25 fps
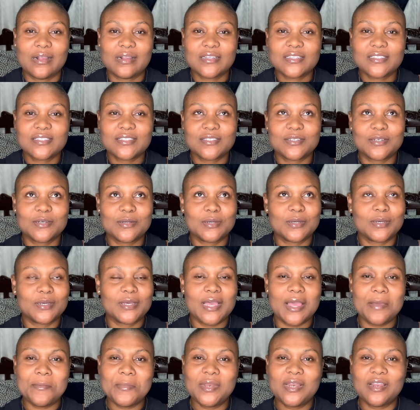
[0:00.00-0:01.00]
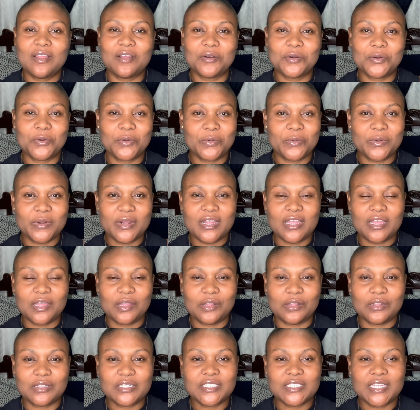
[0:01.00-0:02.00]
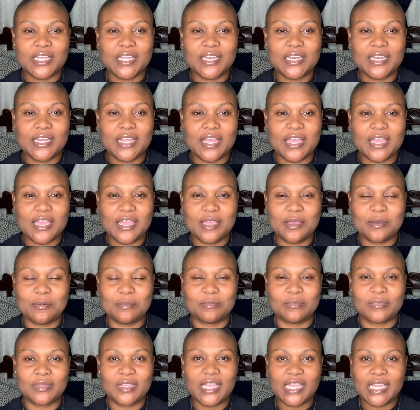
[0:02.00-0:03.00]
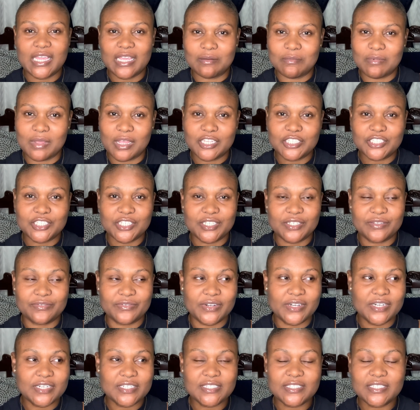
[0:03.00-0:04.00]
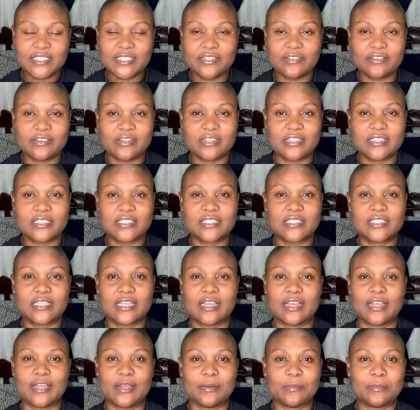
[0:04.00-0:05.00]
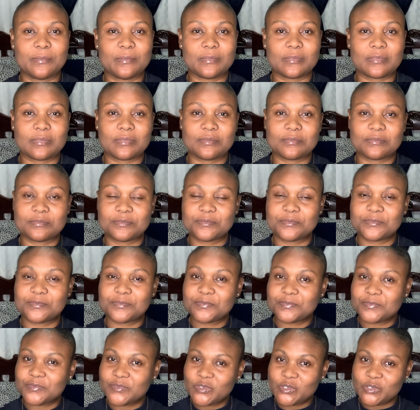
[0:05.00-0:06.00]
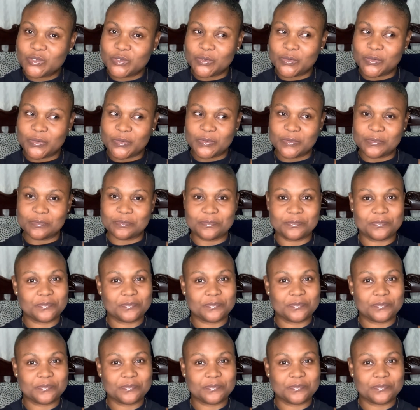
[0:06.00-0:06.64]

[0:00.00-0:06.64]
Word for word: so i belong nowhere else and i am taking my journey very serious um so